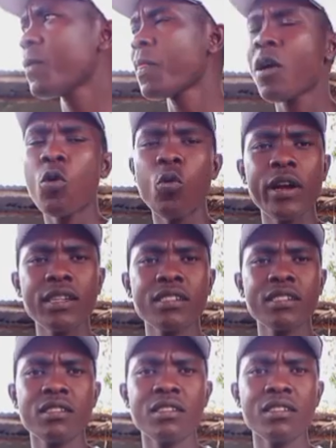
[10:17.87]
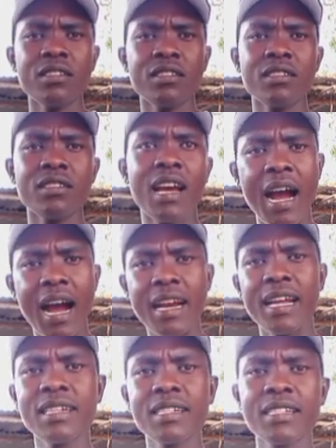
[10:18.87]
once the udder
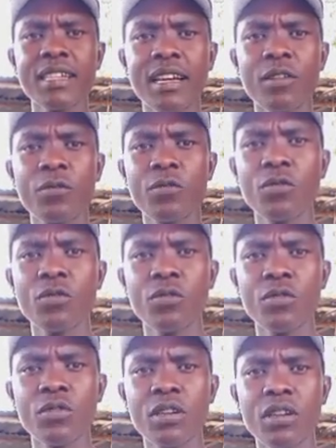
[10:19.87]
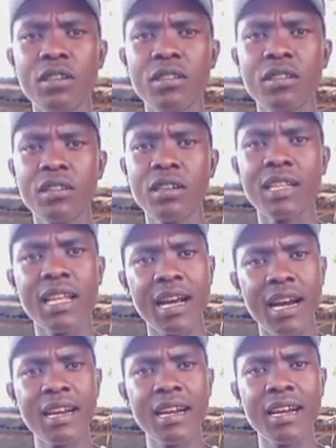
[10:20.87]
itself, uh, the
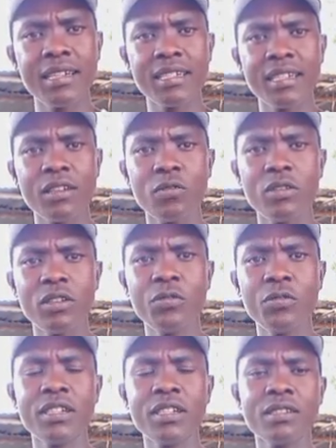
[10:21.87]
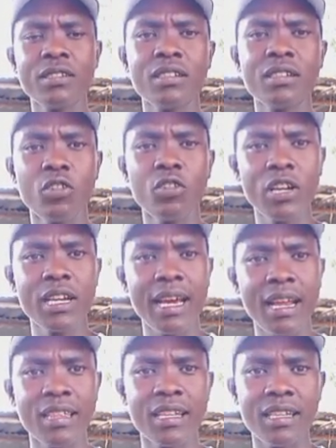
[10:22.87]
udder itself, if it is already
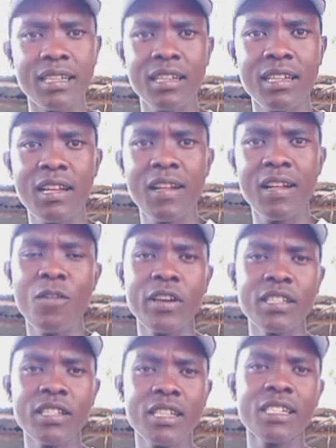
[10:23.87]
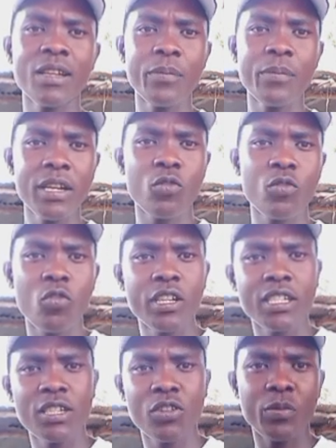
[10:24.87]
healthy, first thing the milk quality
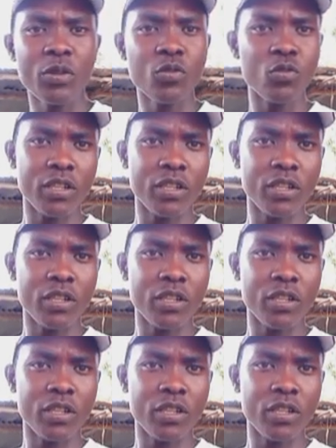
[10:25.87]
will be good.